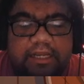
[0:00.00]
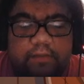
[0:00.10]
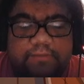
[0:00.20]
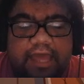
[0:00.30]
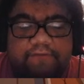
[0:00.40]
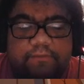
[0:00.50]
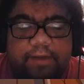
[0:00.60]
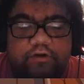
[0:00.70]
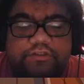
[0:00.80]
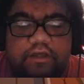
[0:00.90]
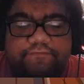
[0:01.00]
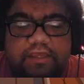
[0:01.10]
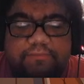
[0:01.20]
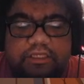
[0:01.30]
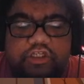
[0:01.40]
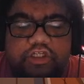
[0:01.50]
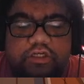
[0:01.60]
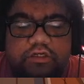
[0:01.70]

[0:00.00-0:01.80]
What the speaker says: help me have a better self-image.